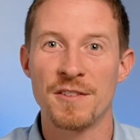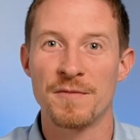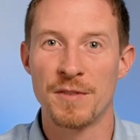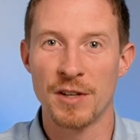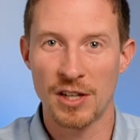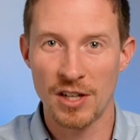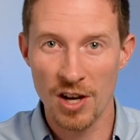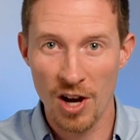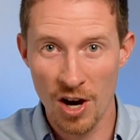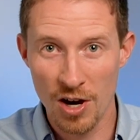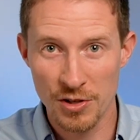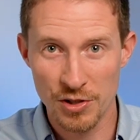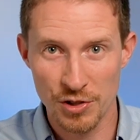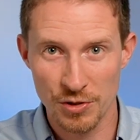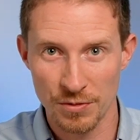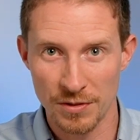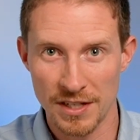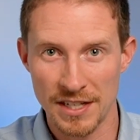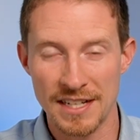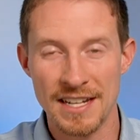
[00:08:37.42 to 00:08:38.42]
of the
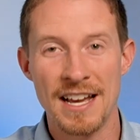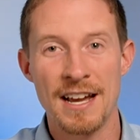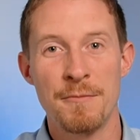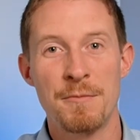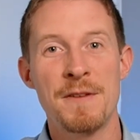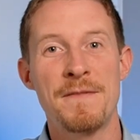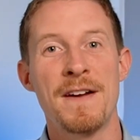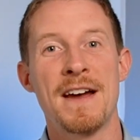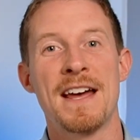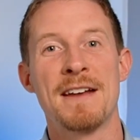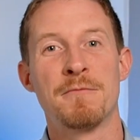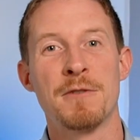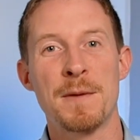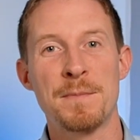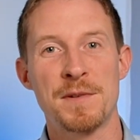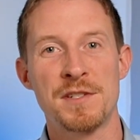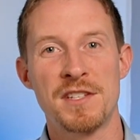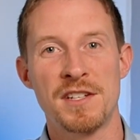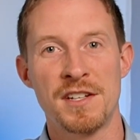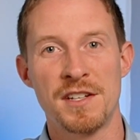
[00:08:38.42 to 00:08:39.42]
country. We've had
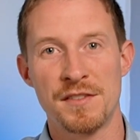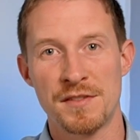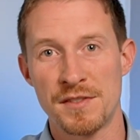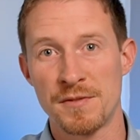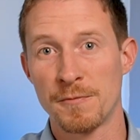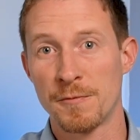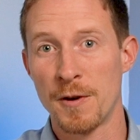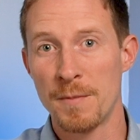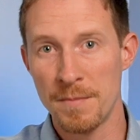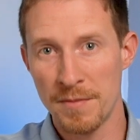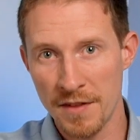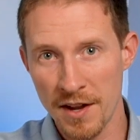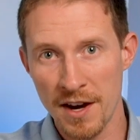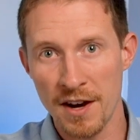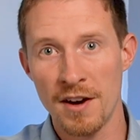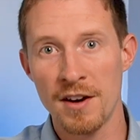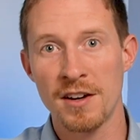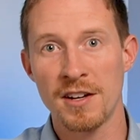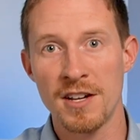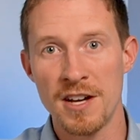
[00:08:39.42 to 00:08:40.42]
representatives from
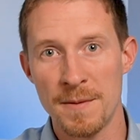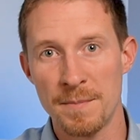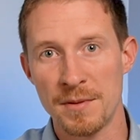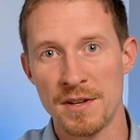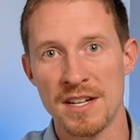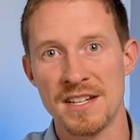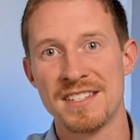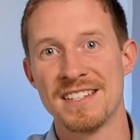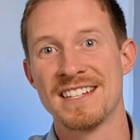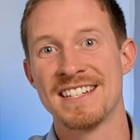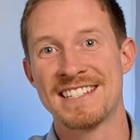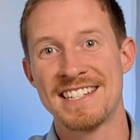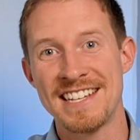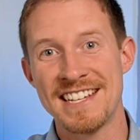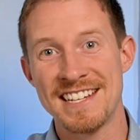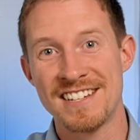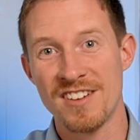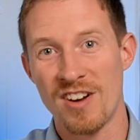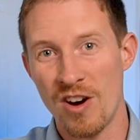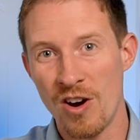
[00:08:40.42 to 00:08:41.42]
their companies
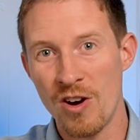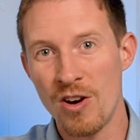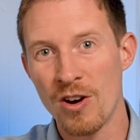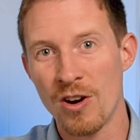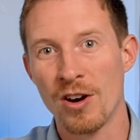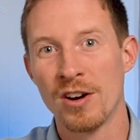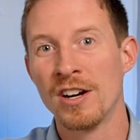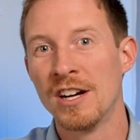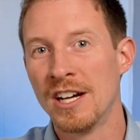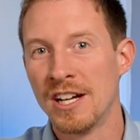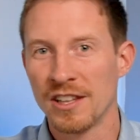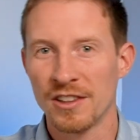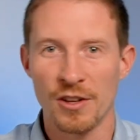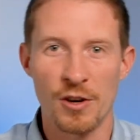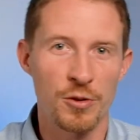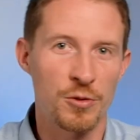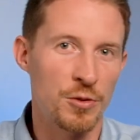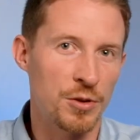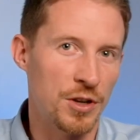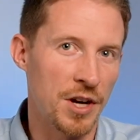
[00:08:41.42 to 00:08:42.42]
attend our
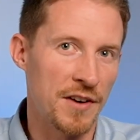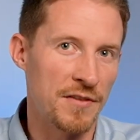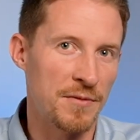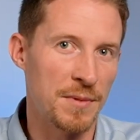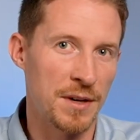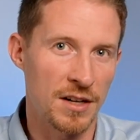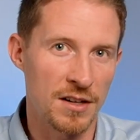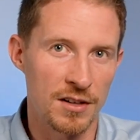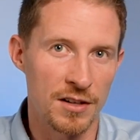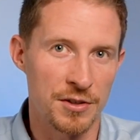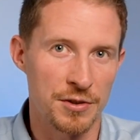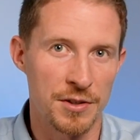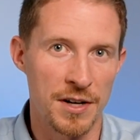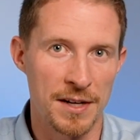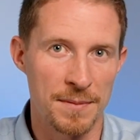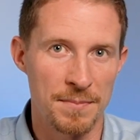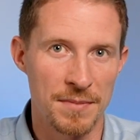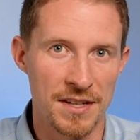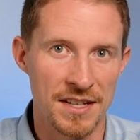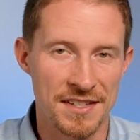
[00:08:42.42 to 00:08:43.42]
local government
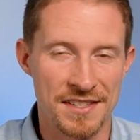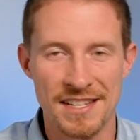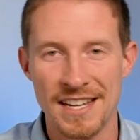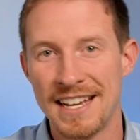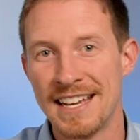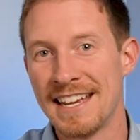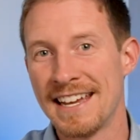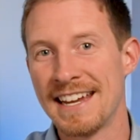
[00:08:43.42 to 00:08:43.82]
contract bids.